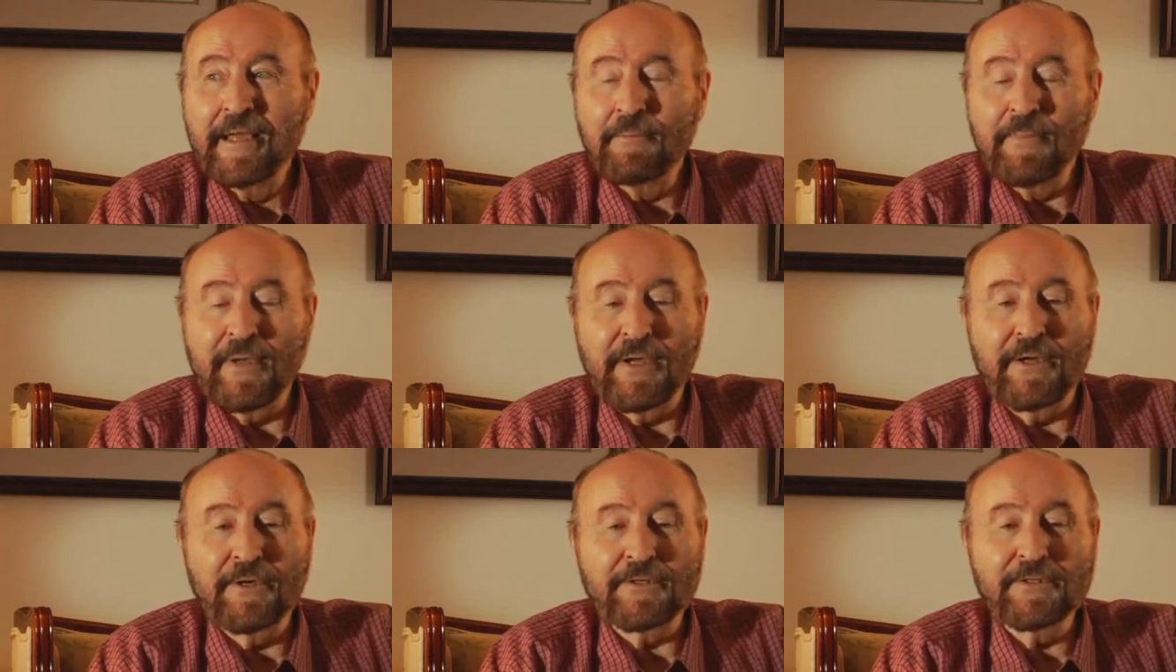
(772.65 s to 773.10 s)

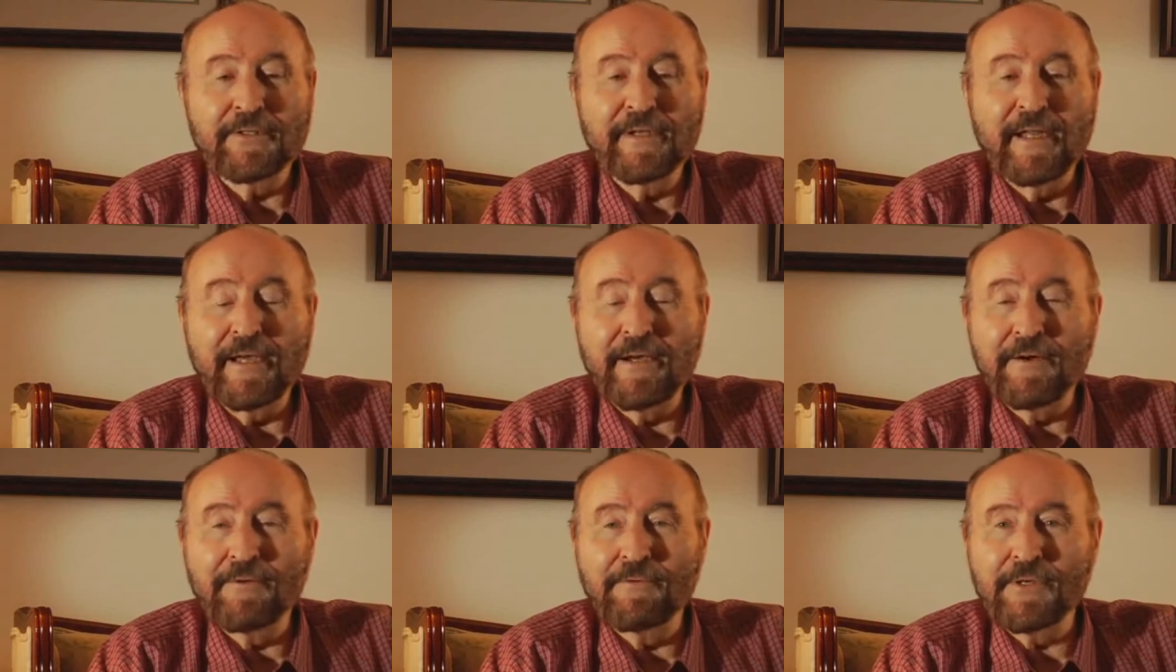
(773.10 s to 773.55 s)
Because
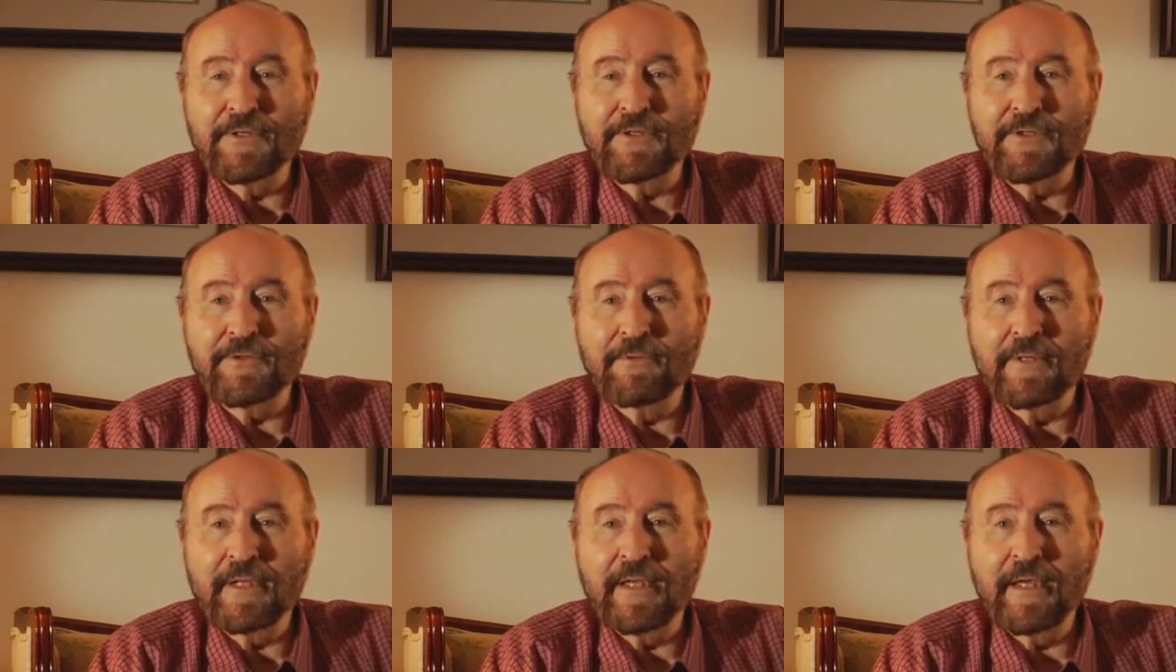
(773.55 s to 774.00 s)
now what
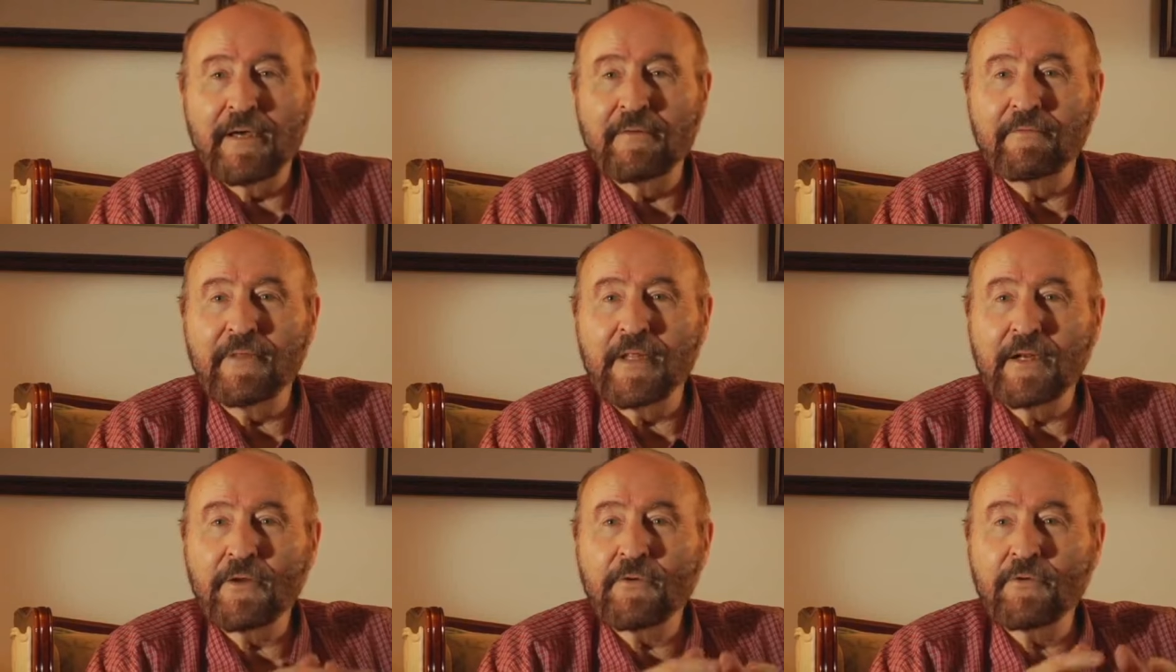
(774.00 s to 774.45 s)
you will
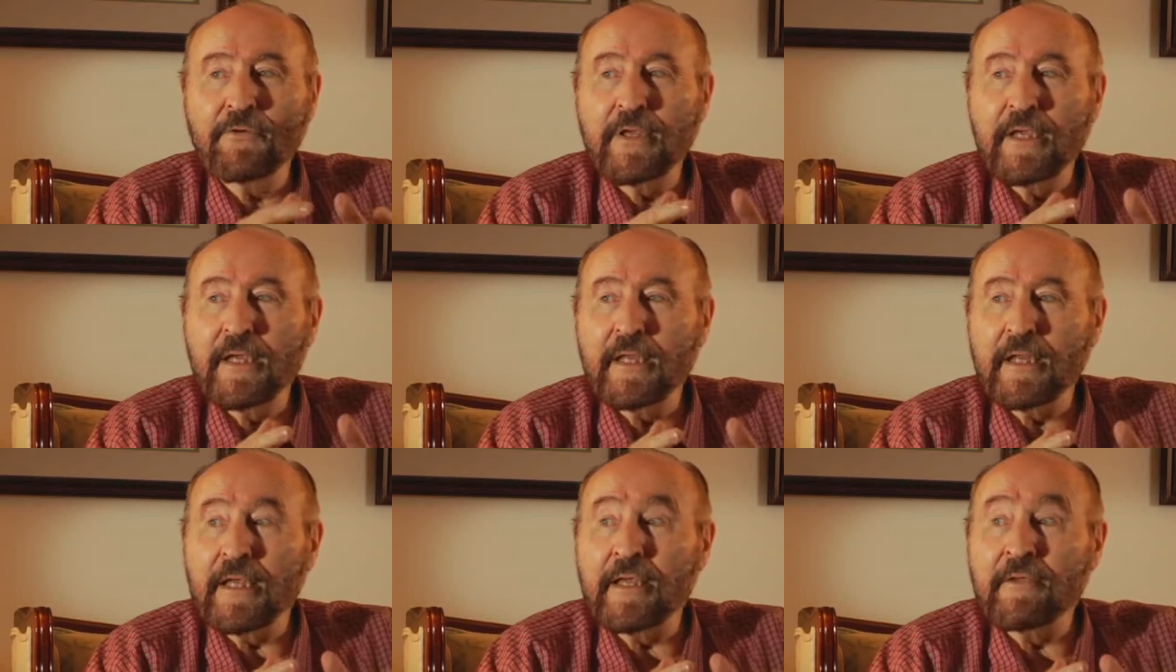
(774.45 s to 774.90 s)
have, it'll
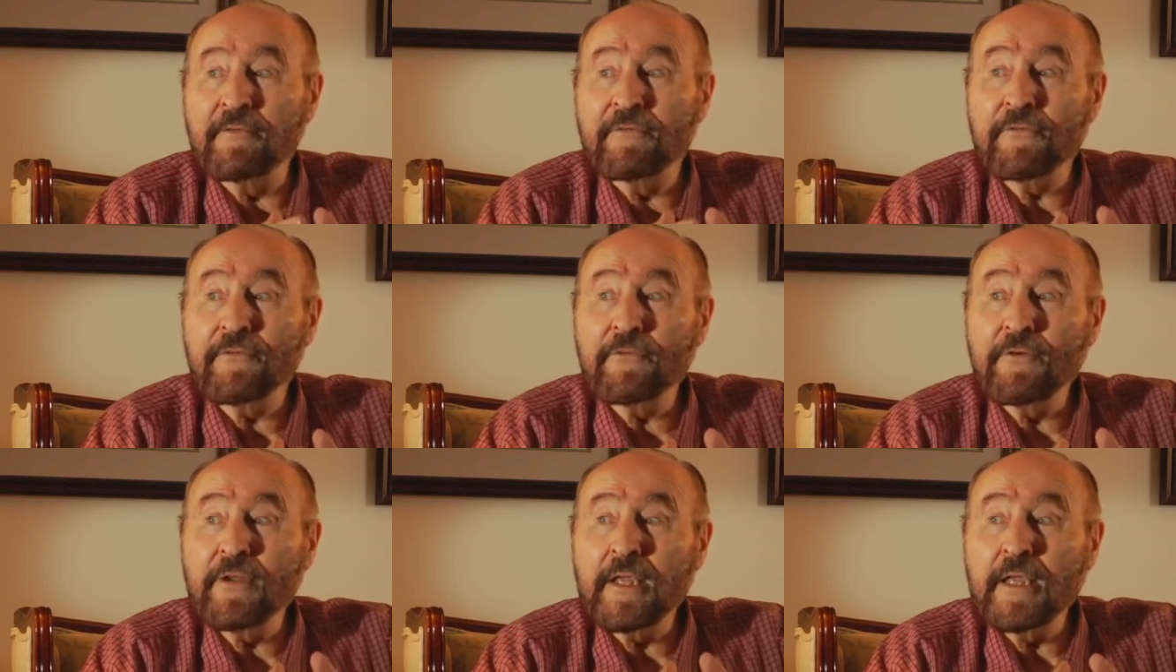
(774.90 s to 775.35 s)
create a
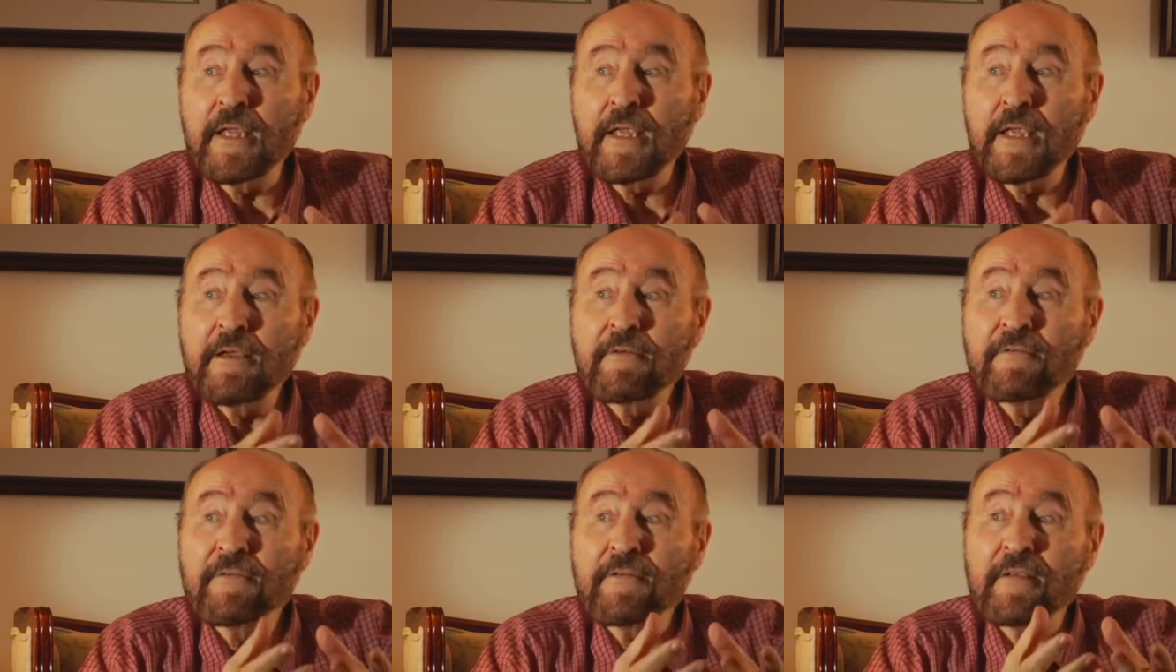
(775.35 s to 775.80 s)

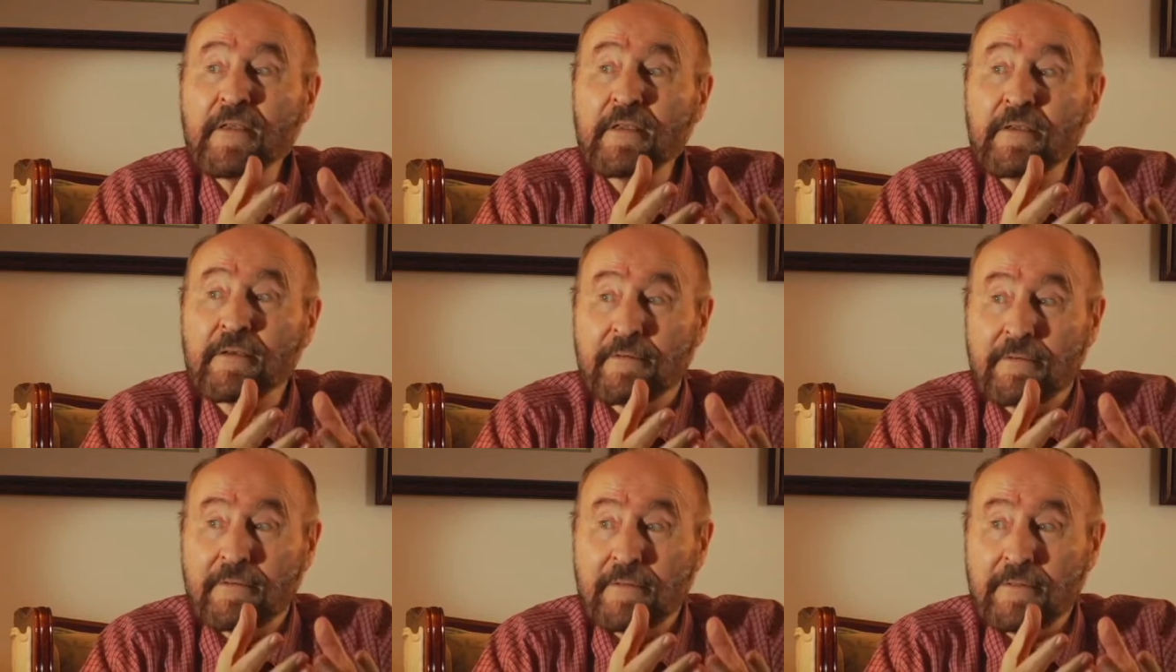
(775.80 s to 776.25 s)
free
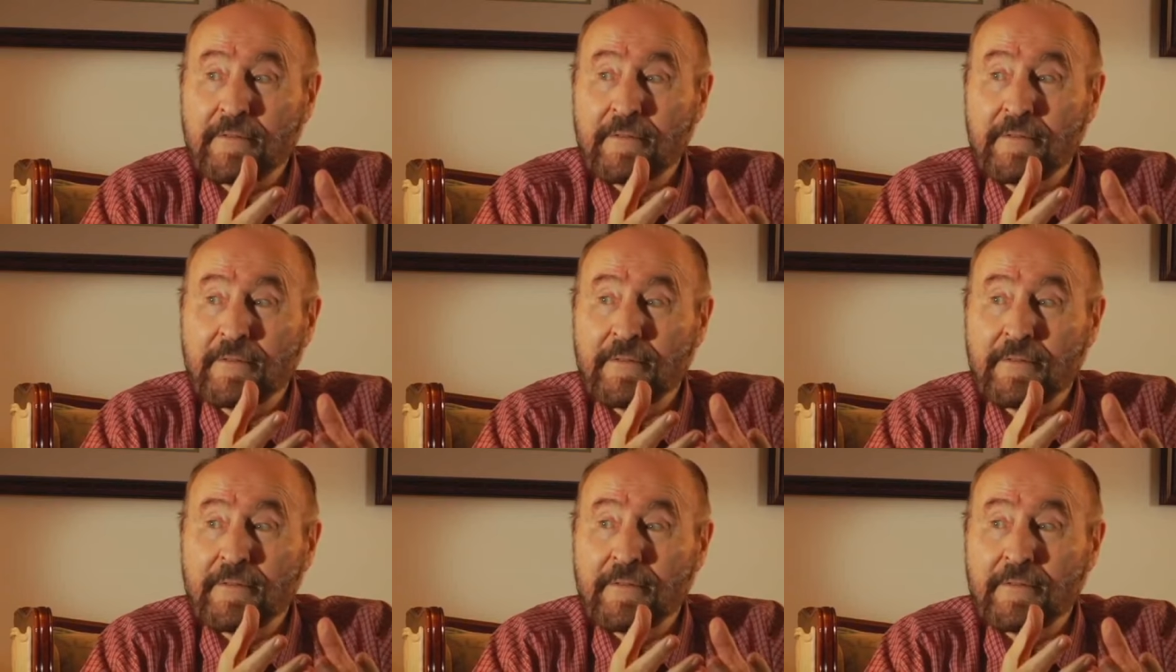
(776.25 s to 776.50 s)
field,